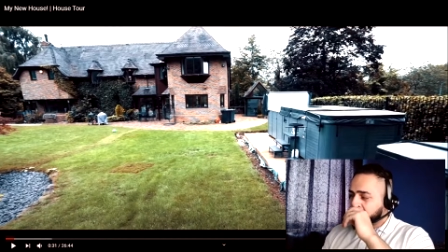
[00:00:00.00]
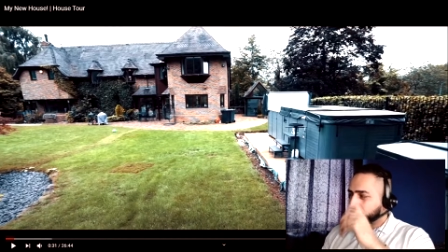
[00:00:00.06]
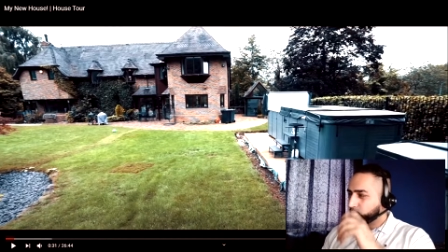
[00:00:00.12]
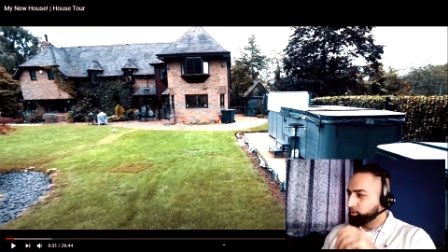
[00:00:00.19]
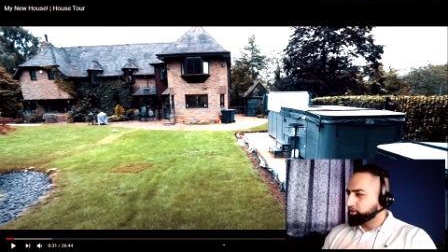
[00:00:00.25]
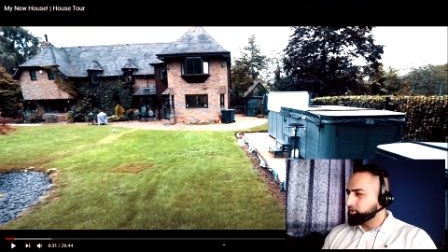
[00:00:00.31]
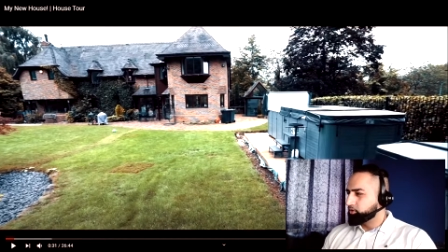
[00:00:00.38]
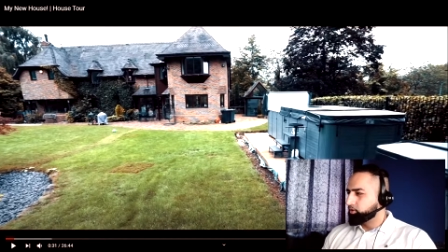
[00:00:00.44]

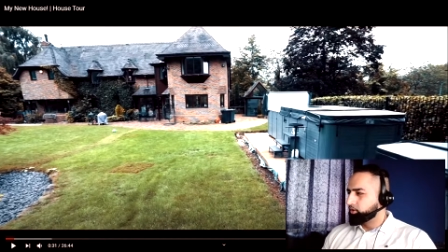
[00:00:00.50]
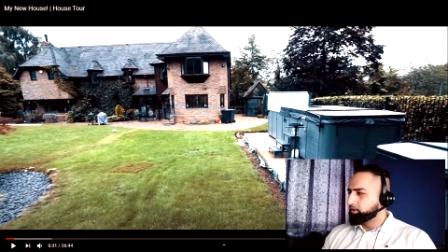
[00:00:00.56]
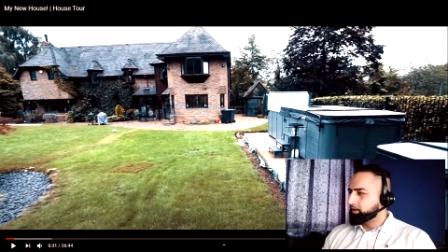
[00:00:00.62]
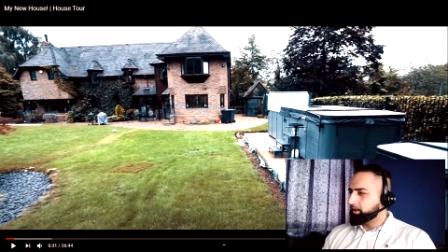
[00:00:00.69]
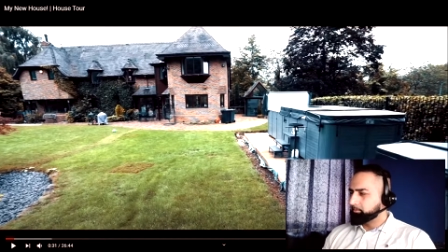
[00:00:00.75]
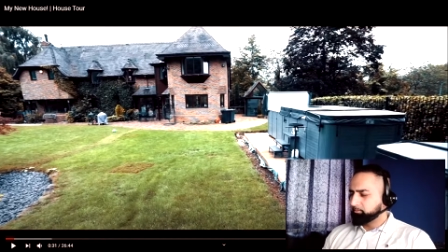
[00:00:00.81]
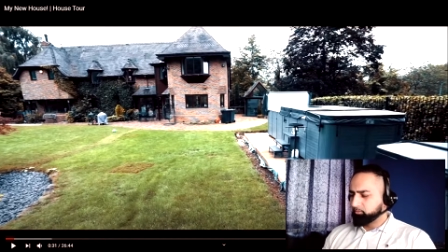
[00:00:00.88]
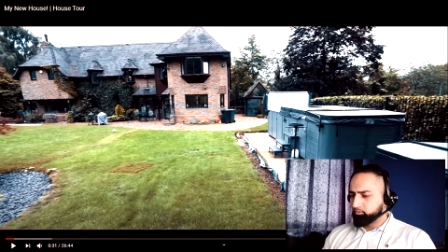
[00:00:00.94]
what you call
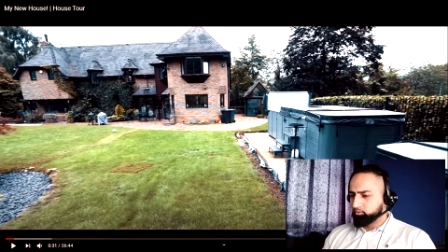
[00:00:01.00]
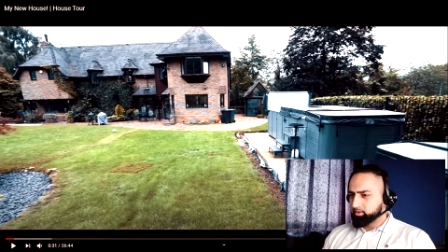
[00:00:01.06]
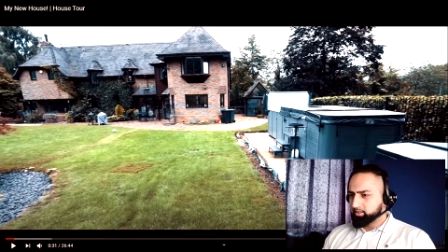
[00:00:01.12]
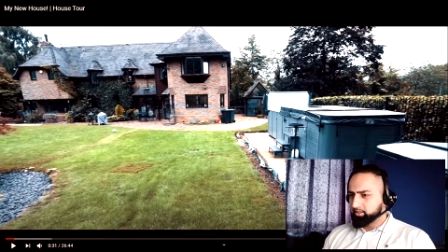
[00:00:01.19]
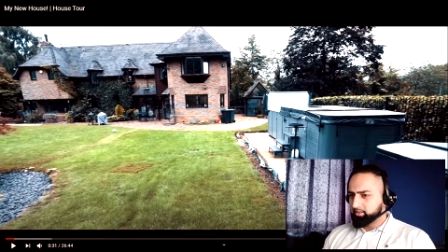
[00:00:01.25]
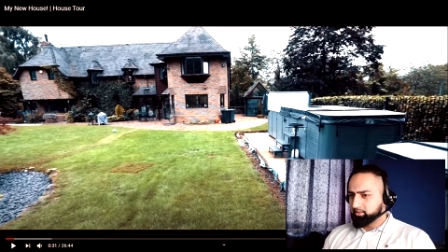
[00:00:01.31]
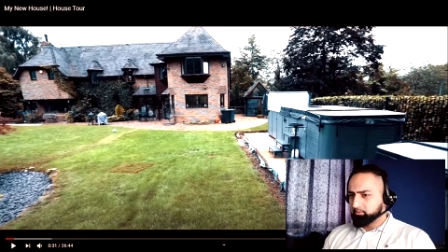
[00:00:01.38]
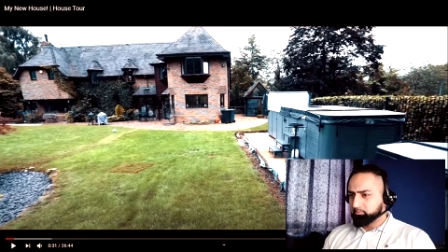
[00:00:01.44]
them,
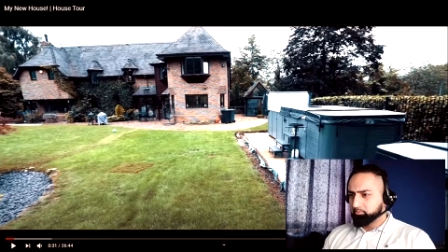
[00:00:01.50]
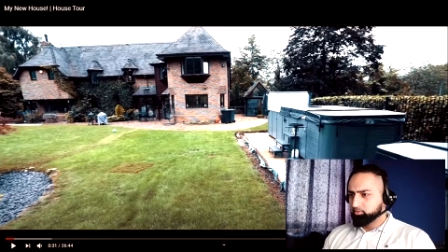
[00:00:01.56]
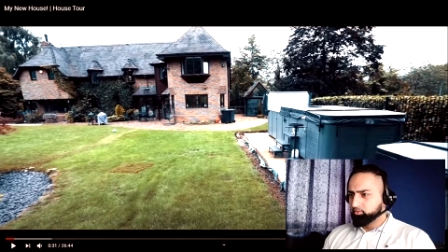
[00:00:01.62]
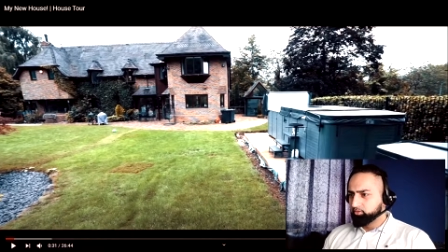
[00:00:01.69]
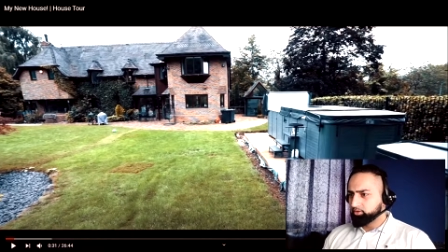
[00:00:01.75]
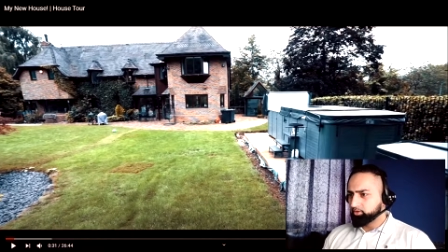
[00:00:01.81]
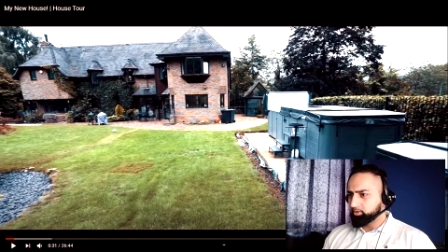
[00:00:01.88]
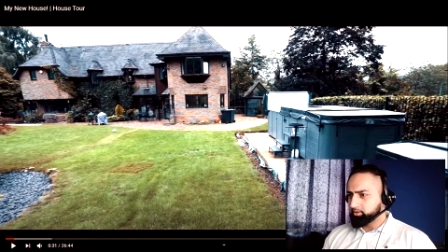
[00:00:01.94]
resistant
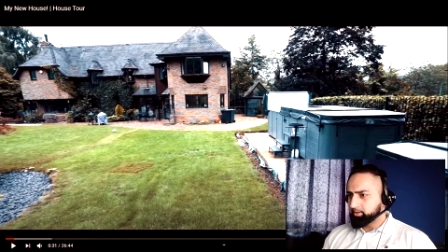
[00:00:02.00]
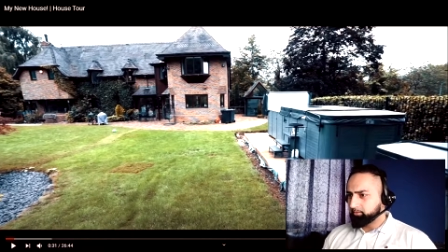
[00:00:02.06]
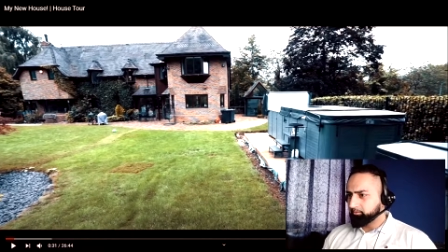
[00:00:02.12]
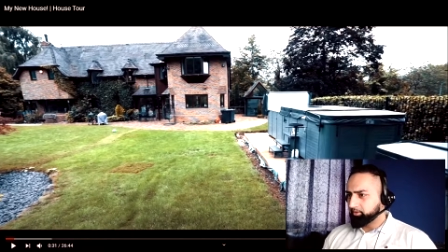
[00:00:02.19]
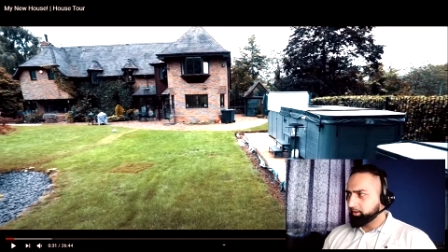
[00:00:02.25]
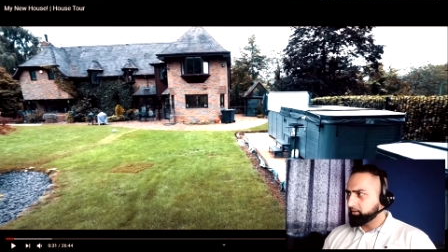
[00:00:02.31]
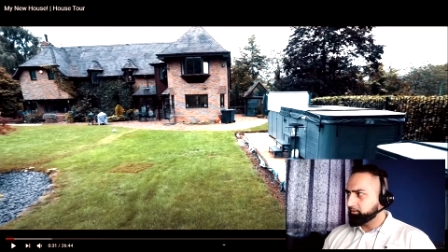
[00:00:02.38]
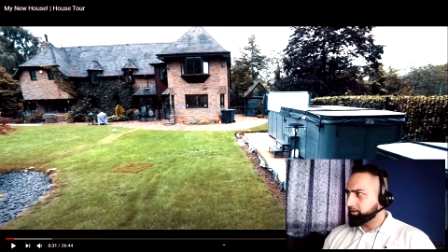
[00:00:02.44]
pools or
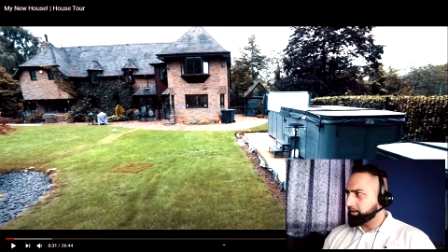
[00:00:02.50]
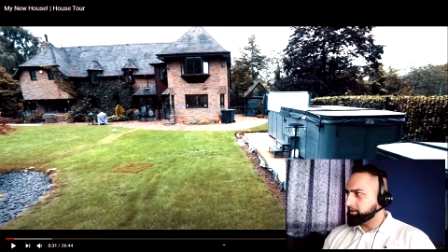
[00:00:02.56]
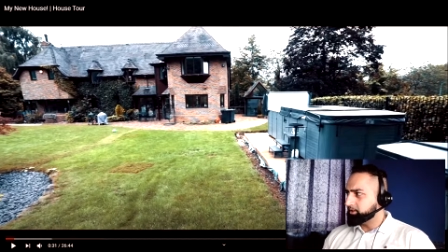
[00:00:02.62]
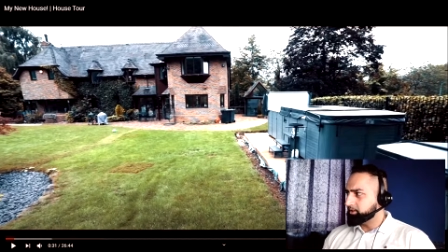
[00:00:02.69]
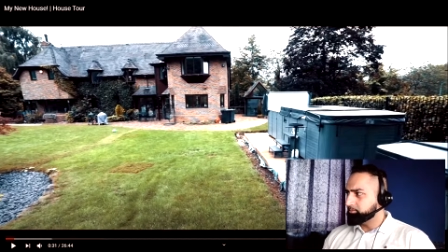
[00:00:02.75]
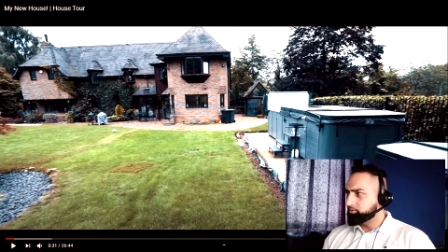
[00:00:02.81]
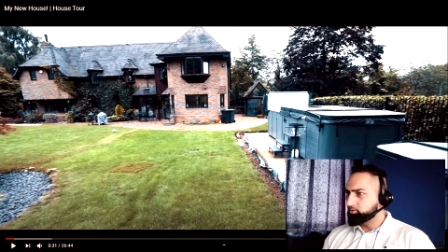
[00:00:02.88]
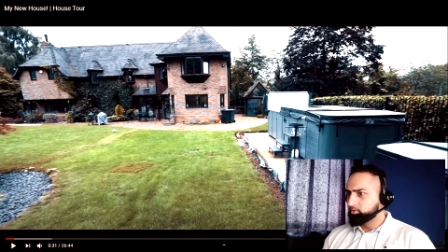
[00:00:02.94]
something,
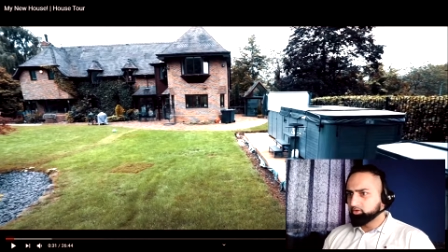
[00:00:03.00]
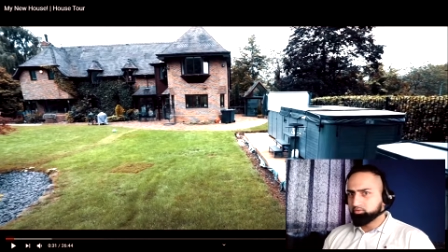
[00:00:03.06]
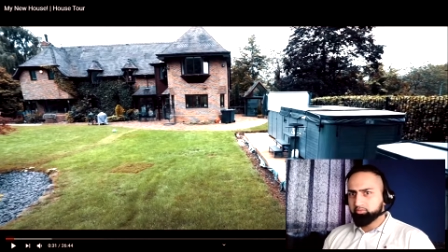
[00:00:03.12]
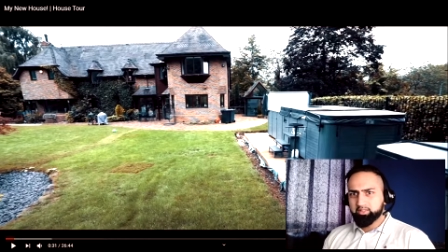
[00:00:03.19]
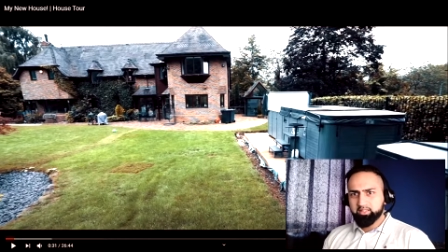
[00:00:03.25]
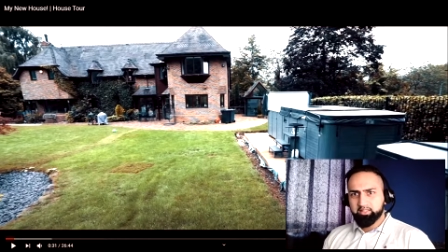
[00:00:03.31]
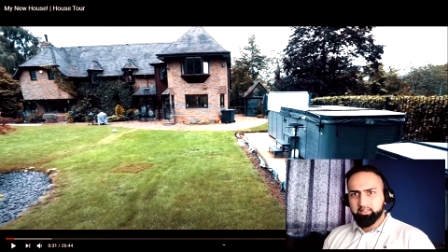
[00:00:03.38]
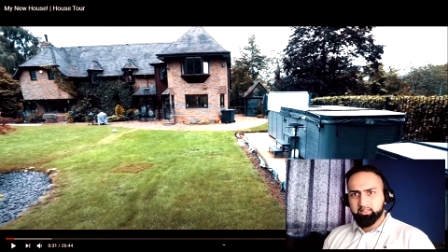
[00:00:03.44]
vanity pools,
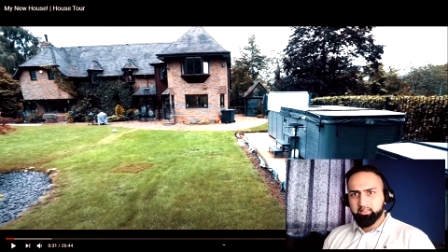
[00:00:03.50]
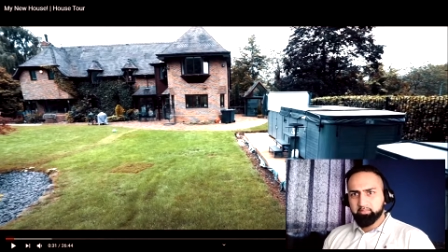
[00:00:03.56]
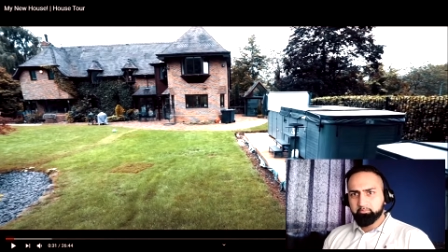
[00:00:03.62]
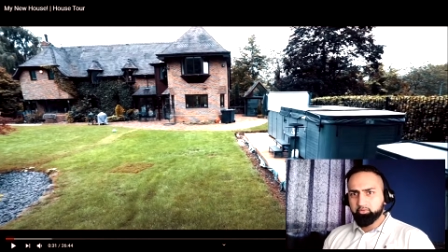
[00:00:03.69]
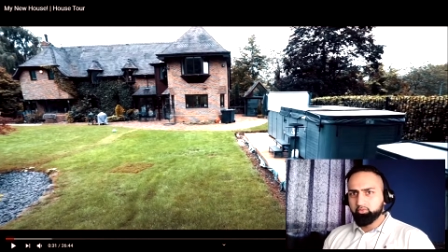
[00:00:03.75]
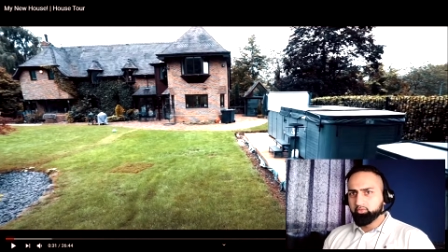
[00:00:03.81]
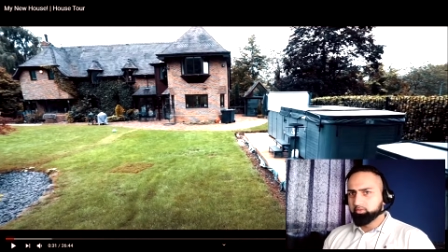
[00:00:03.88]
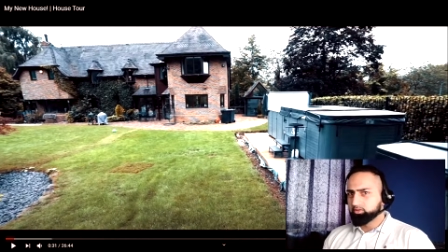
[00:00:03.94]
resistant
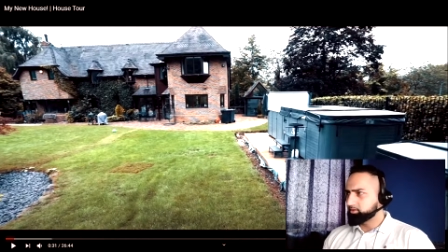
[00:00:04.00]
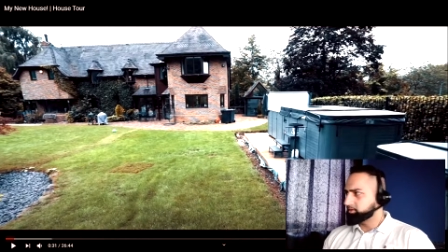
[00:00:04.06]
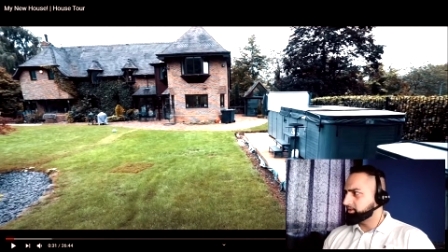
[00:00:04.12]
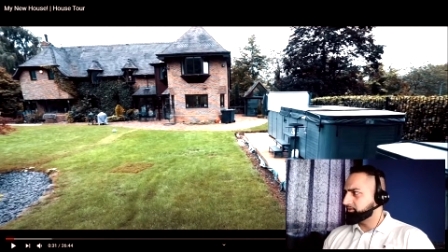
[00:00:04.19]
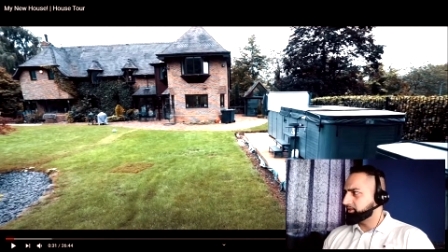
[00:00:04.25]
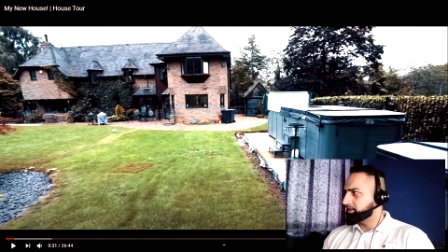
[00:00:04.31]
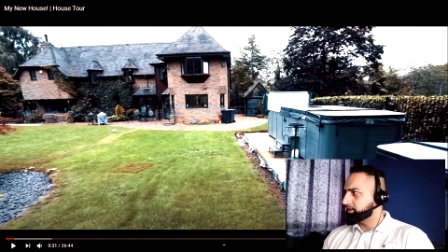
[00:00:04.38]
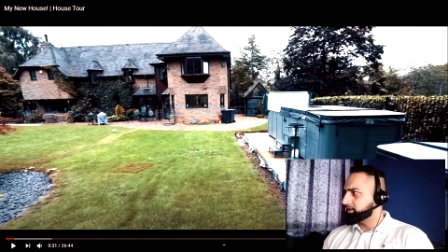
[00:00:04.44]
pools or
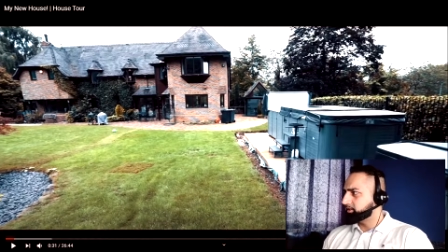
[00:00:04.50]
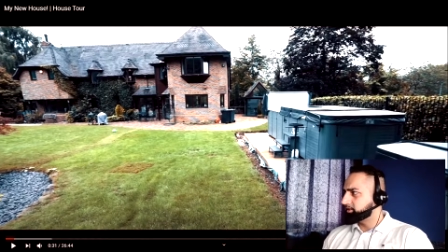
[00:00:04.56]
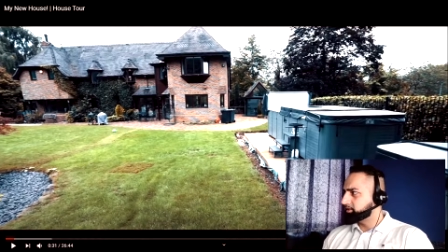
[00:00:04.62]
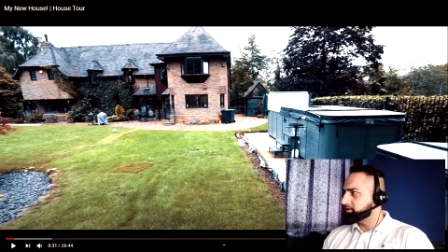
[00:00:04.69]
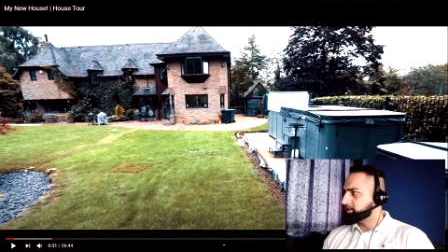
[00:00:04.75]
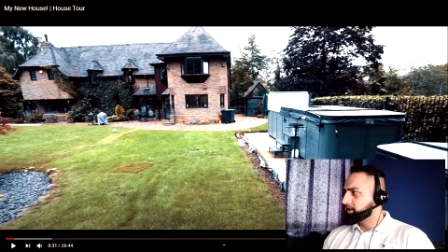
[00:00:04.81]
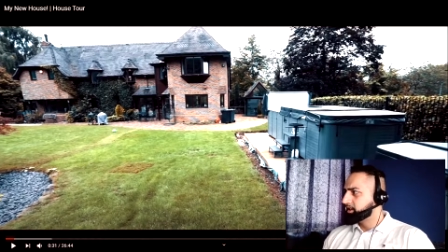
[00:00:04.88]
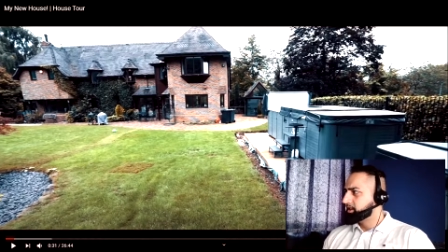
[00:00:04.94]
something like this.